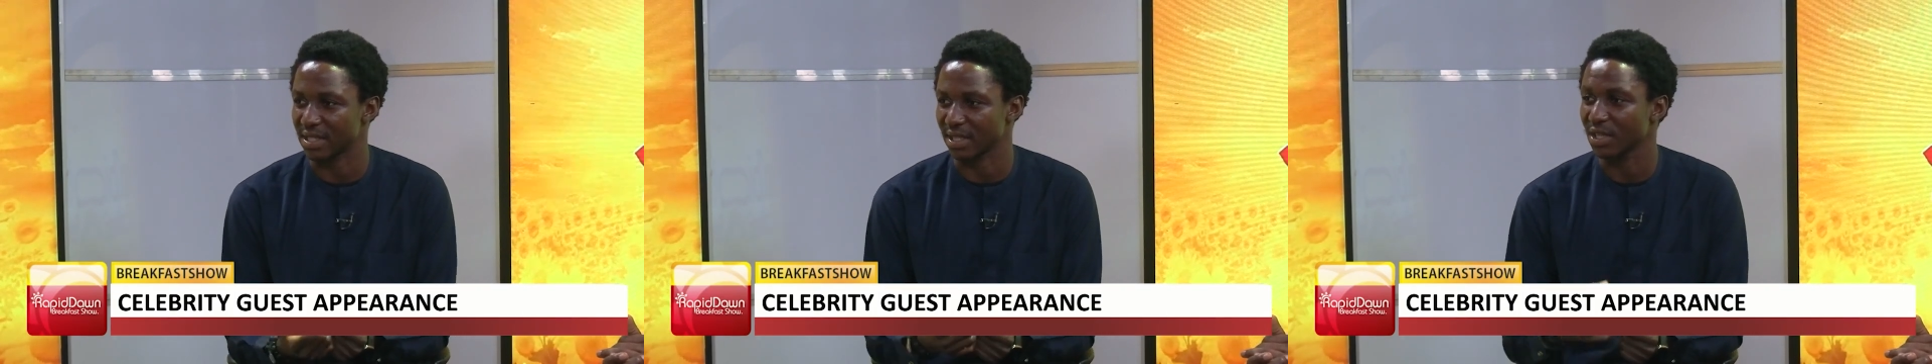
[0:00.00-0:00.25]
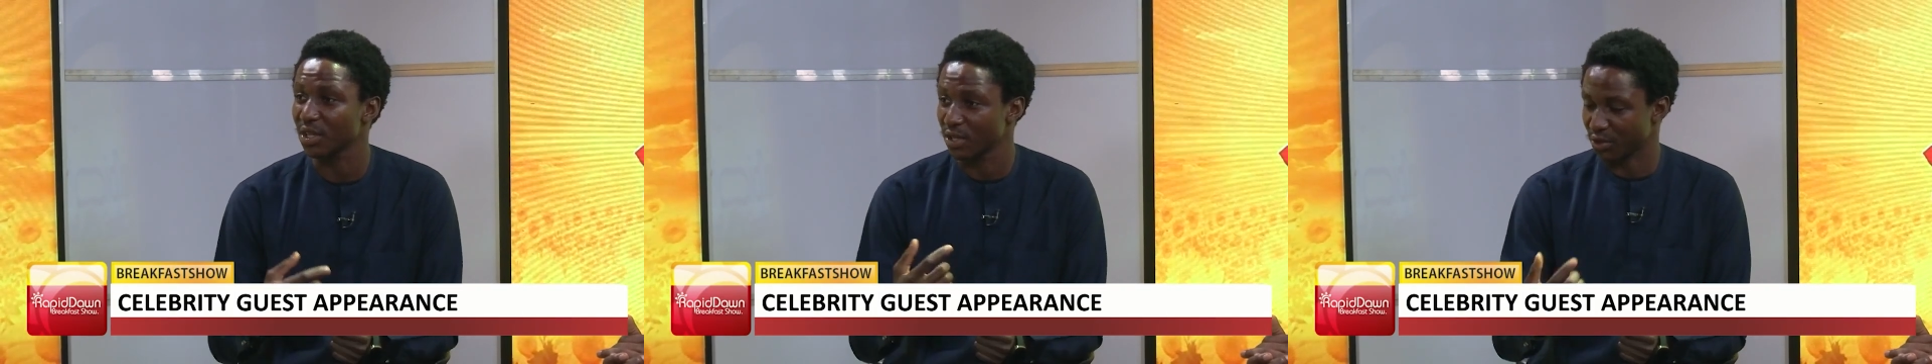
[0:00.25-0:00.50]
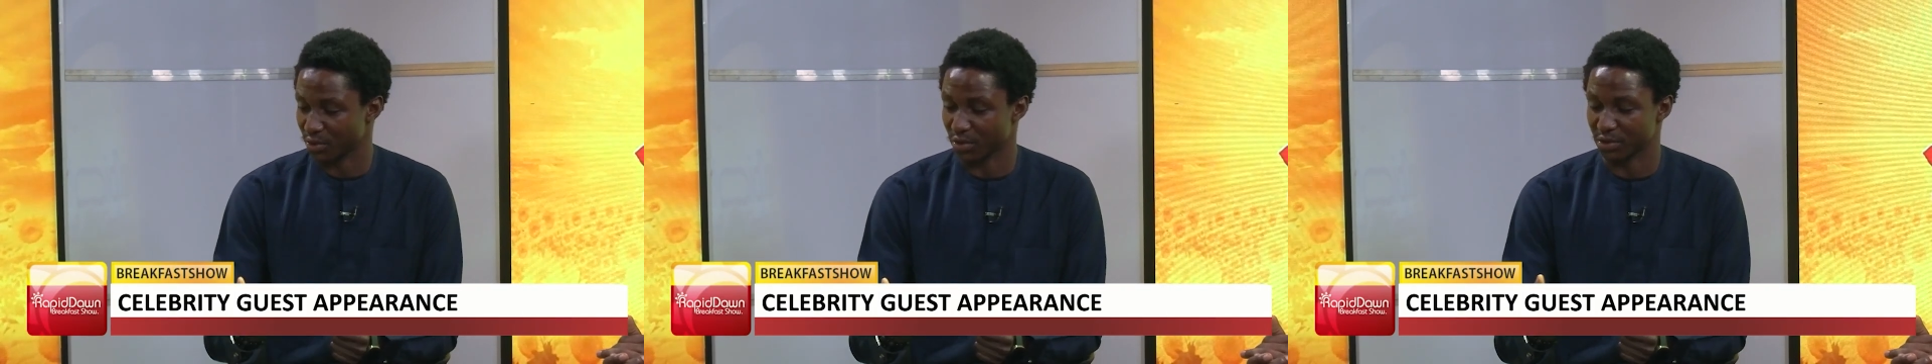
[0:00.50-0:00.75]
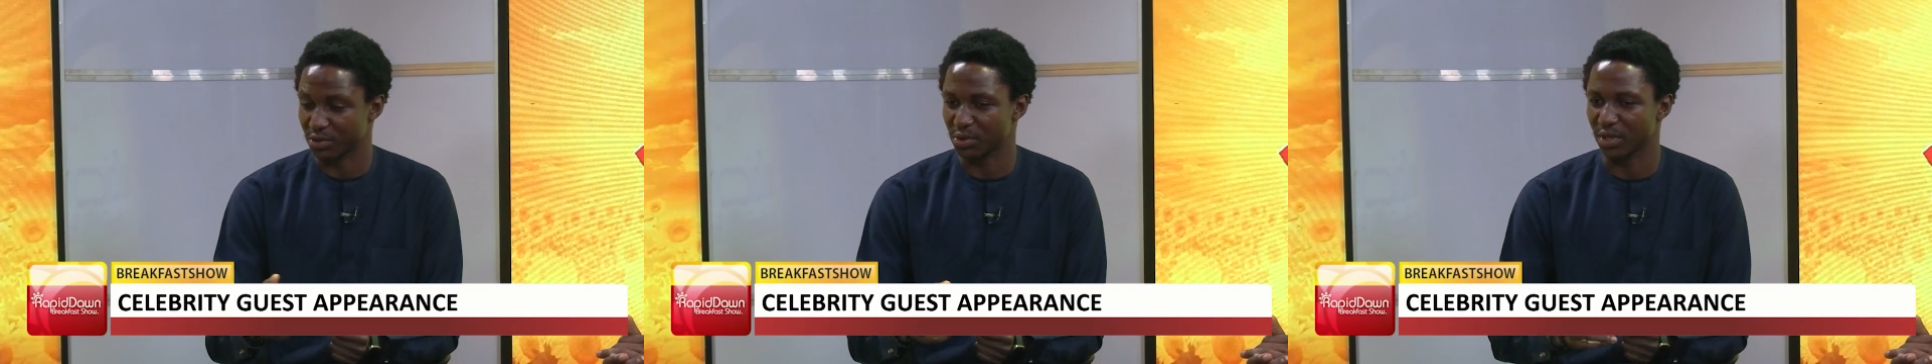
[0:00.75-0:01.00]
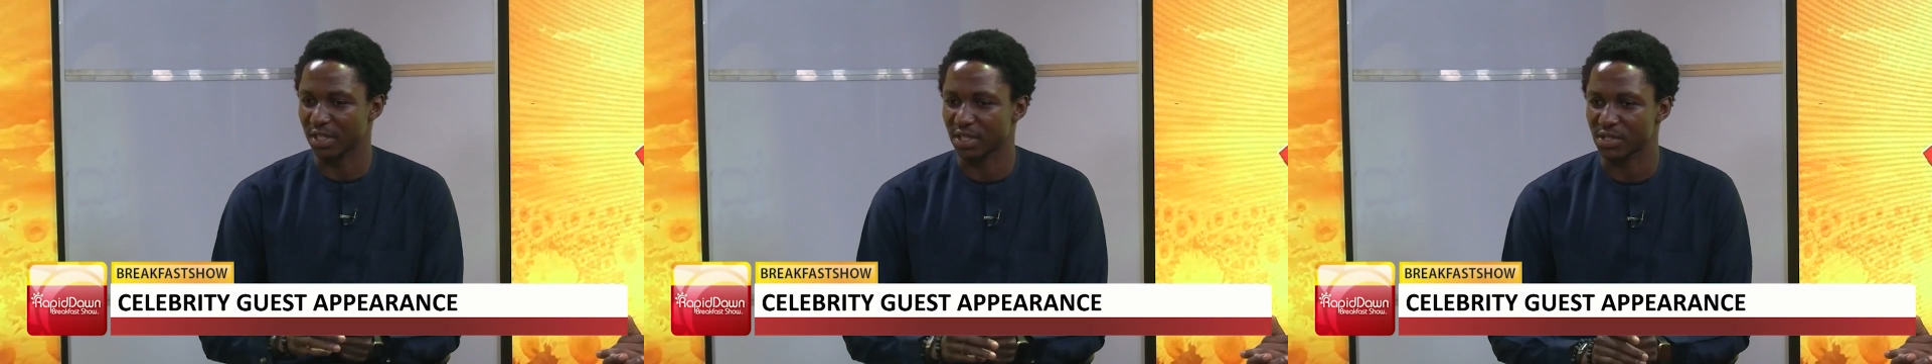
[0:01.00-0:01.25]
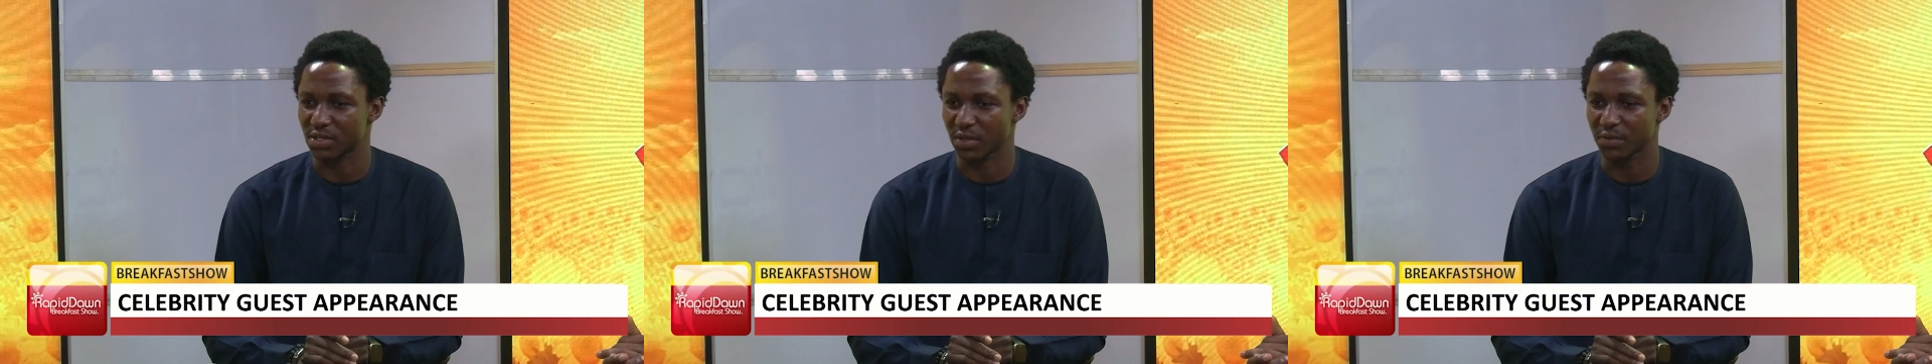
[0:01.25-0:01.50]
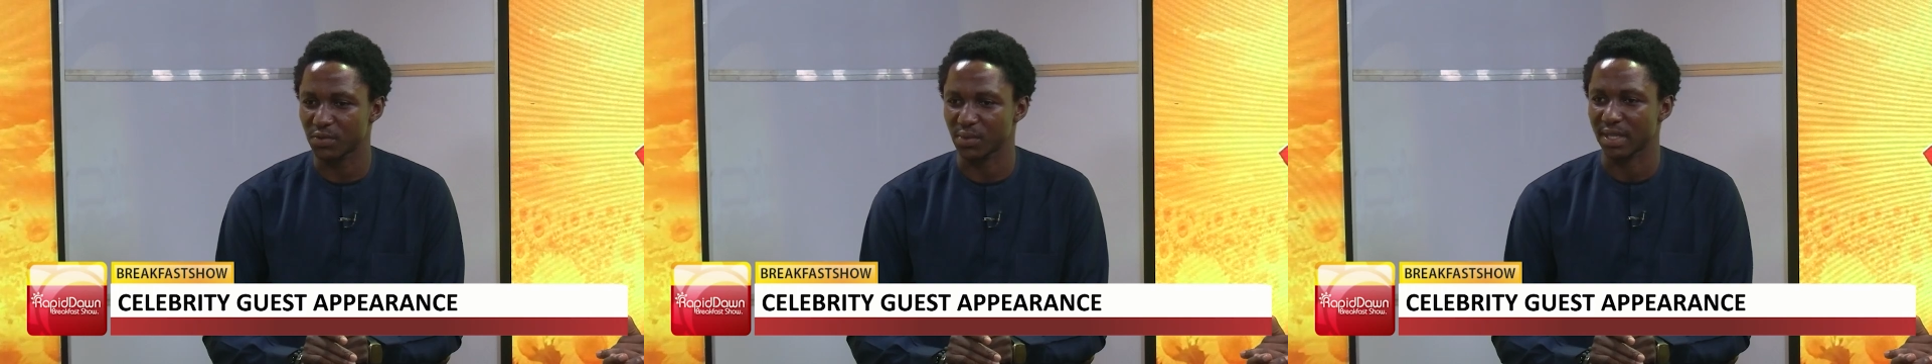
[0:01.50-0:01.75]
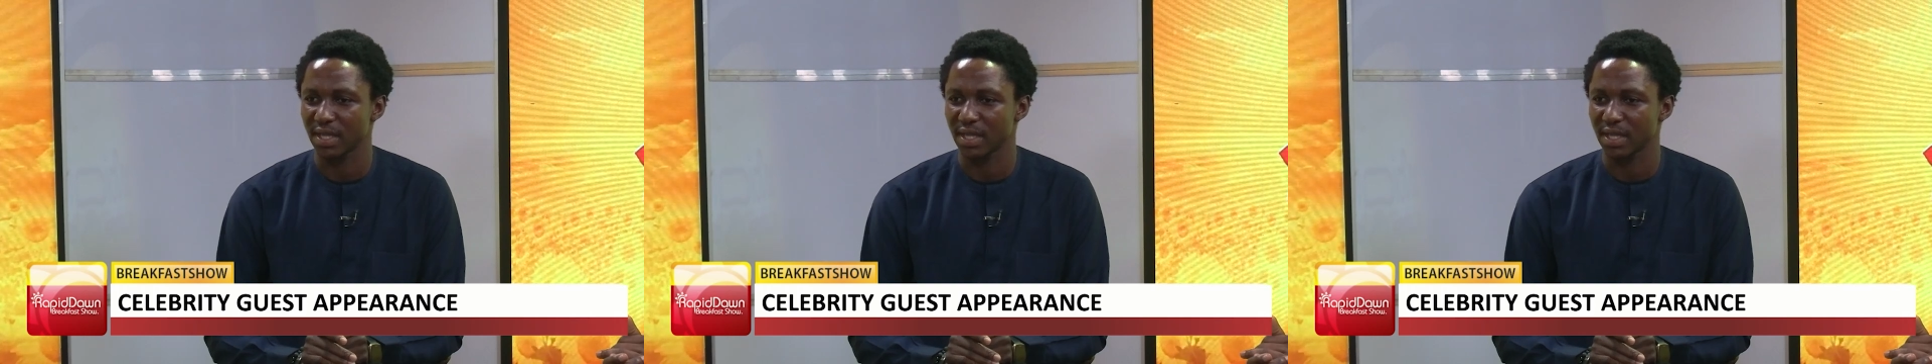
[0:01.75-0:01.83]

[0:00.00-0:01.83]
You're controlling the software.